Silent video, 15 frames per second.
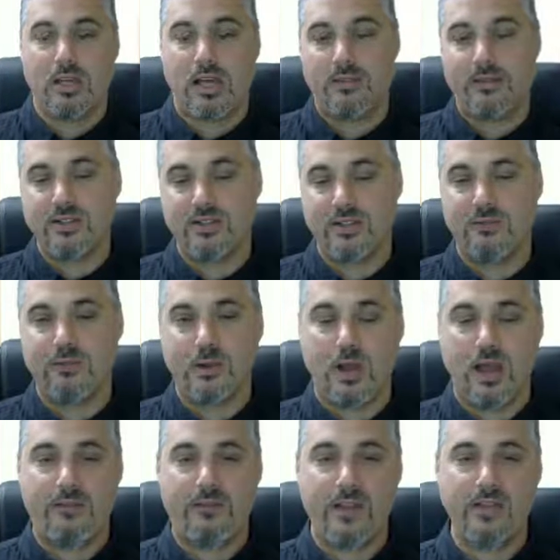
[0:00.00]
Obviously, if you're
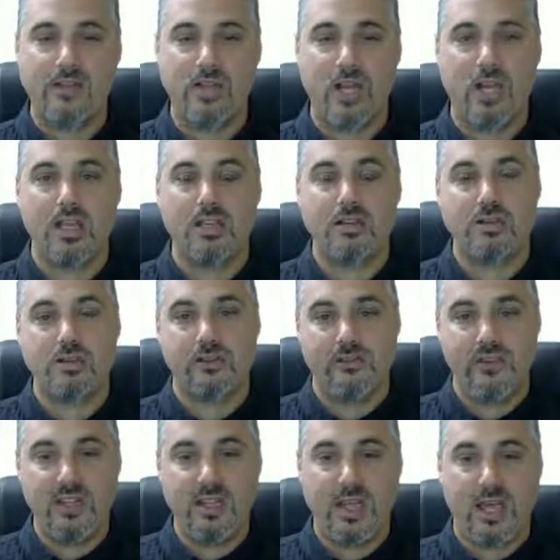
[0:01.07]
FHA and you're
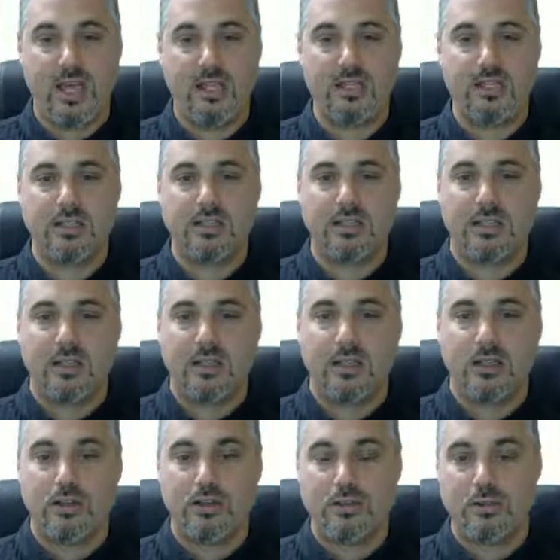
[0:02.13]
VA,
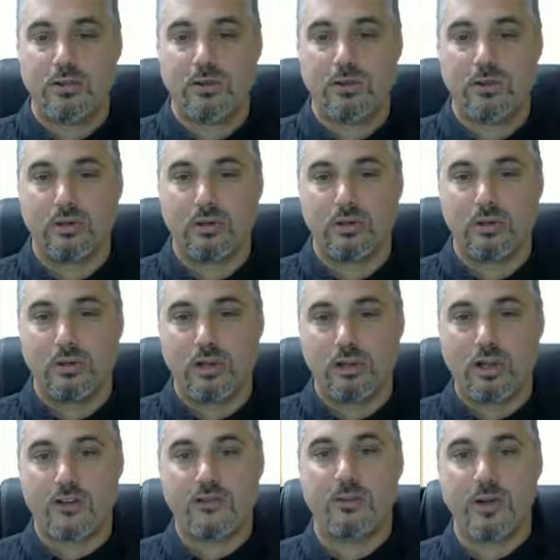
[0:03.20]
you're a
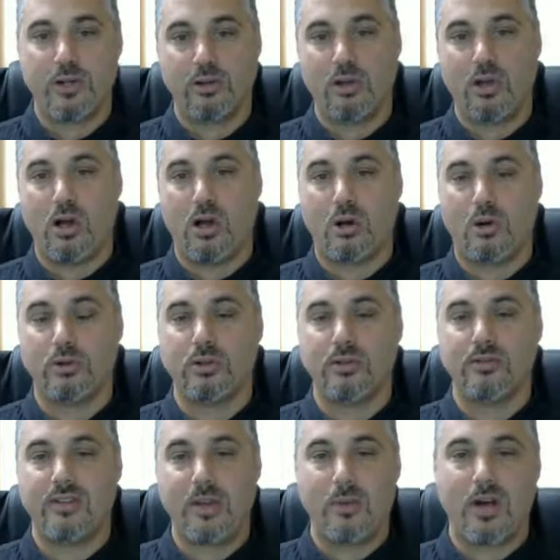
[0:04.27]
government loan,
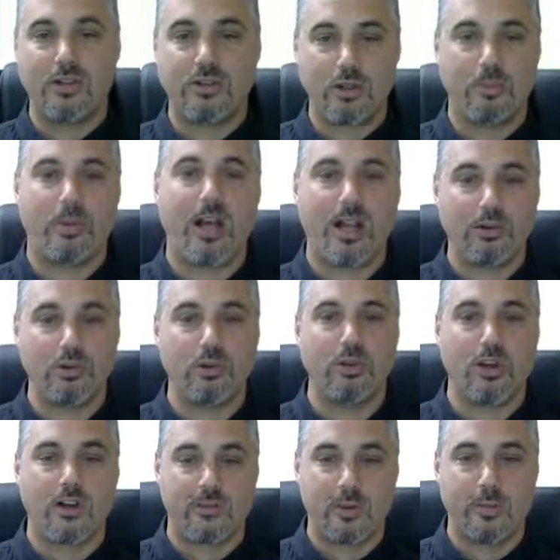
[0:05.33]
they want you to buy it through the
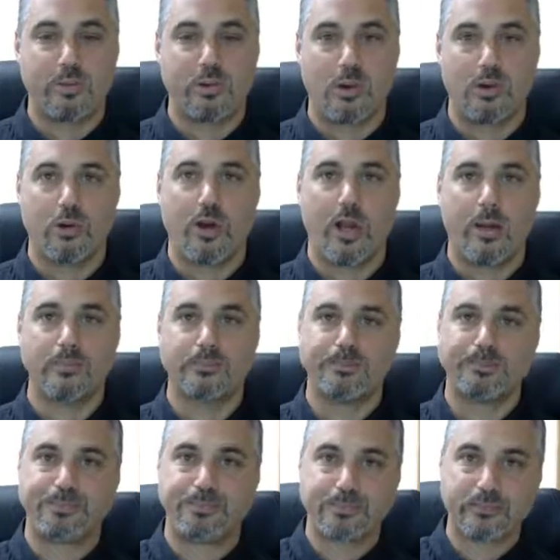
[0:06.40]
government program.
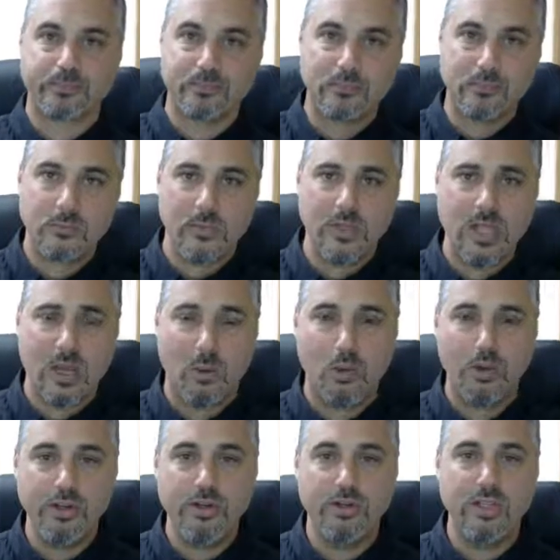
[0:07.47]
Now,
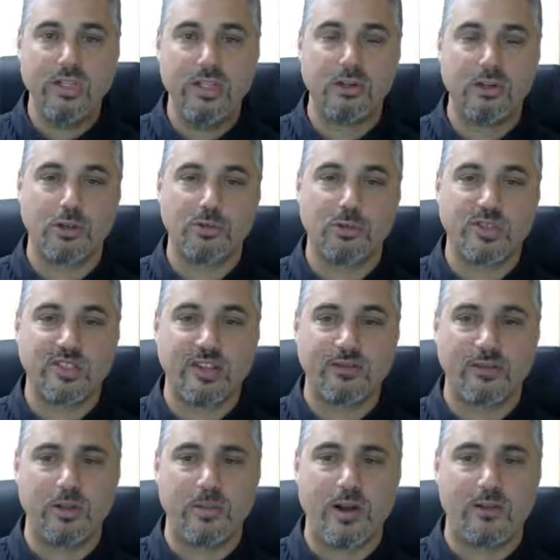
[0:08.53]
what you need to know
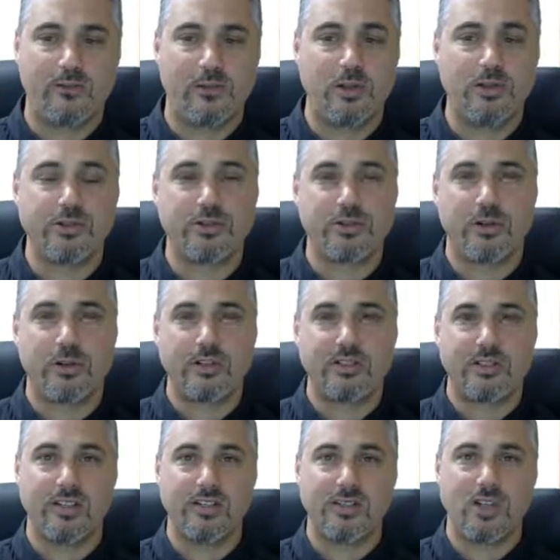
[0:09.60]
specifically about flood insurance
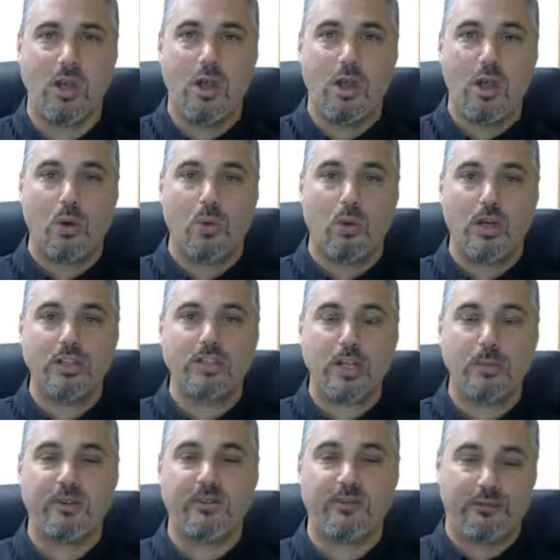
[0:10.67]
is what
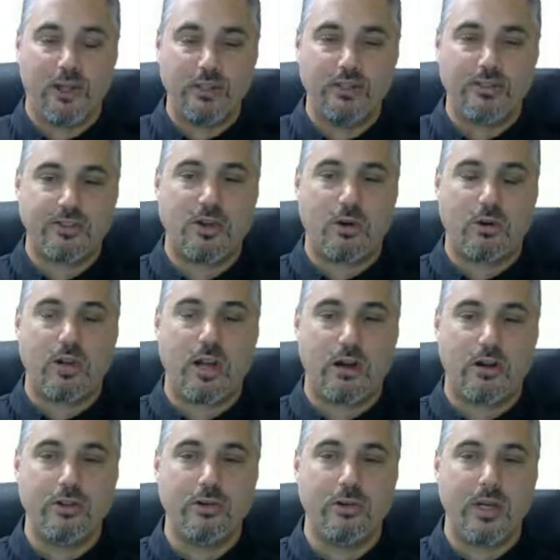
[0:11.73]
type of flood zone are
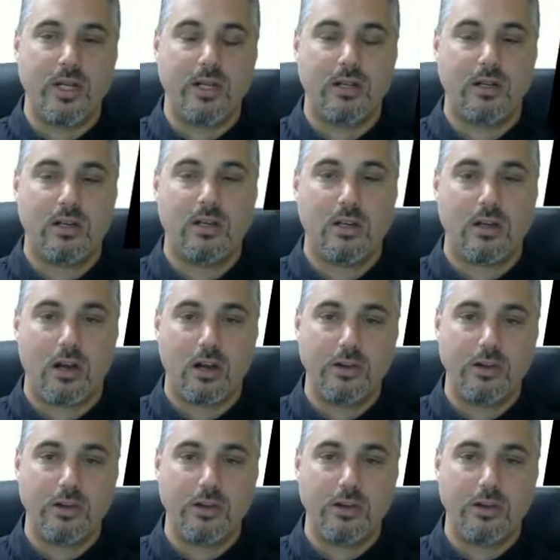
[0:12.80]
you in?